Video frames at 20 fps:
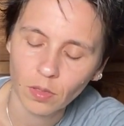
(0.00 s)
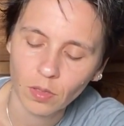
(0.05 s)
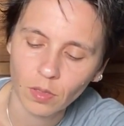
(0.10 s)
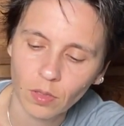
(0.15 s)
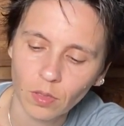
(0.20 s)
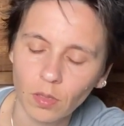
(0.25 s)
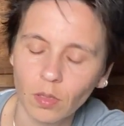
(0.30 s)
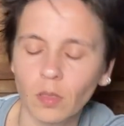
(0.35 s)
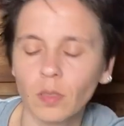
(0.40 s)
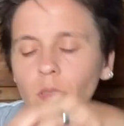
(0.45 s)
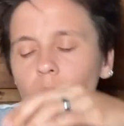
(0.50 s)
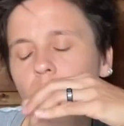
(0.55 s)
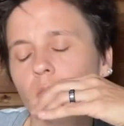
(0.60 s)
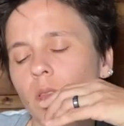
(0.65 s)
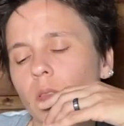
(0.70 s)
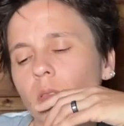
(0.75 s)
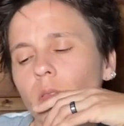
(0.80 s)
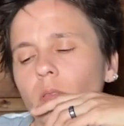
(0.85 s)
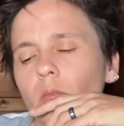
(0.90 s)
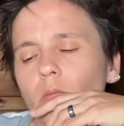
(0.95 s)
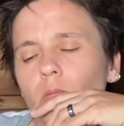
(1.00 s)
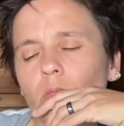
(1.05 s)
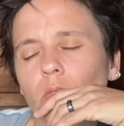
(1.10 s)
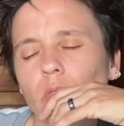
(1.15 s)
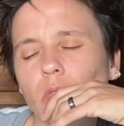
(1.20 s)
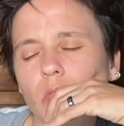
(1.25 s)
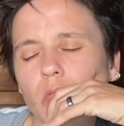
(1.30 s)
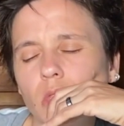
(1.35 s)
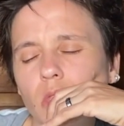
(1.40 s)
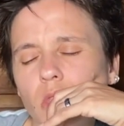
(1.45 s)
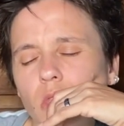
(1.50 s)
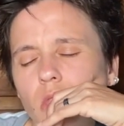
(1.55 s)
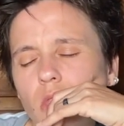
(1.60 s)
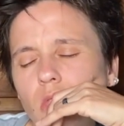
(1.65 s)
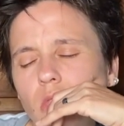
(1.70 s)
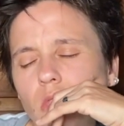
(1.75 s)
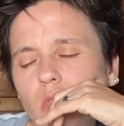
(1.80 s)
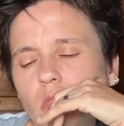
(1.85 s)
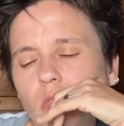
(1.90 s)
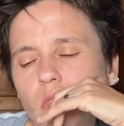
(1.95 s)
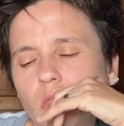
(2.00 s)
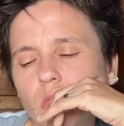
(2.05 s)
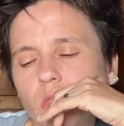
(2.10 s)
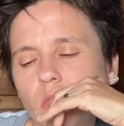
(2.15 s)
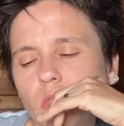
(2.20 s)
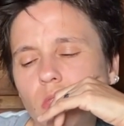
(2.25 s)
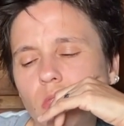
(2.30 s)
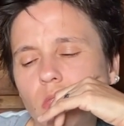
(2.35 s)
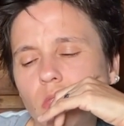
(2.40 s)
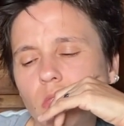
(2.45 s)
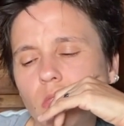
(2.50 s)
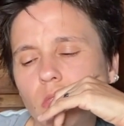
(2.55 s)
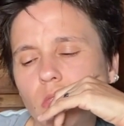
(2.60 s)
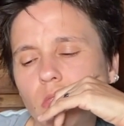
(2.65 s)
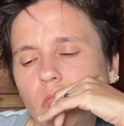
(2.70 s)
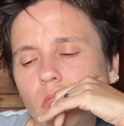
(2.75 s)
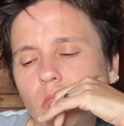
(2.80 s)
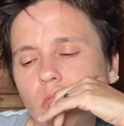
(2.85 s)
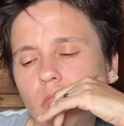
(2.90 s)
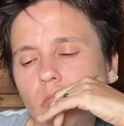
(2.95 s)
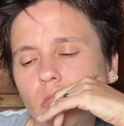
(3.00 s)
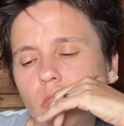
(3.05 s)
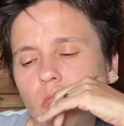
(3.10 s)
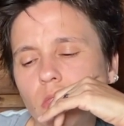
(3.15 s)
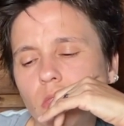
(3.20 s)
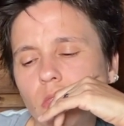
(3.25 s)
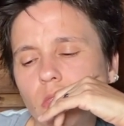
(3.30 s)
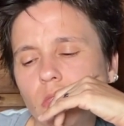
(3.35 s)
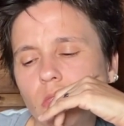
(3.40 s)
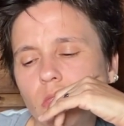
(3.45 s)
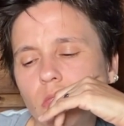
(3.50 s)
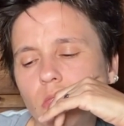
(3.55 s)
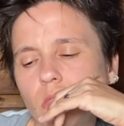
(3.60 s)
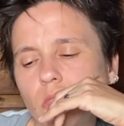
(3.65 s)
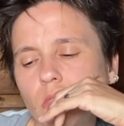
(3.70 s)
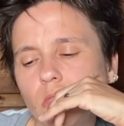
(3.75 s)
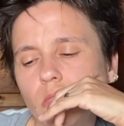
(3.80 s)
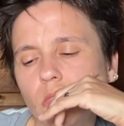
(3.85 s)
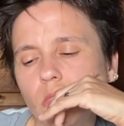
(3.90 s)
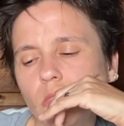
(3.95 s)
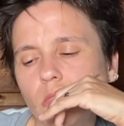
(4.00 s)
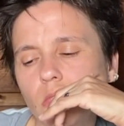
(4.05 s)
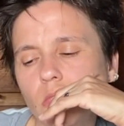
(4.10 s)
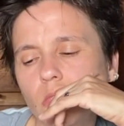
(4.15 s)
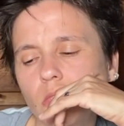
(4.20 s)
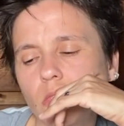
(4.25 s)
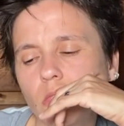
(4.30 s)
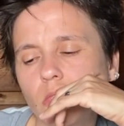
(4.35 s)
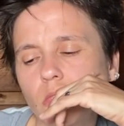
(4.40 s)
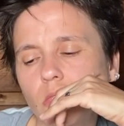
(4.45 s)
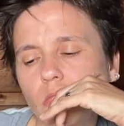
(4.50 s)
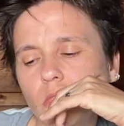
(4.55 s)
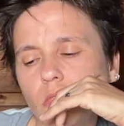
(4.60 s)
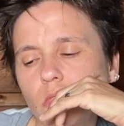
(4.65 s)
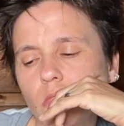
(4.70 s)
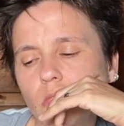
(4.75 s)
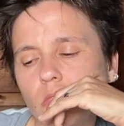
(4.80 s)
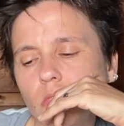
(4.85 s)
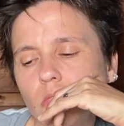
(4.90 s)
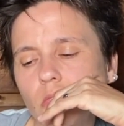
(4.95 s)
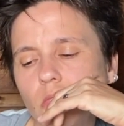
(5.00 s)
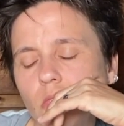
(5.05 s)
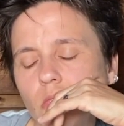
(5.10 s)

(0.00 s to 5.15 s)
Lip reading: (silence)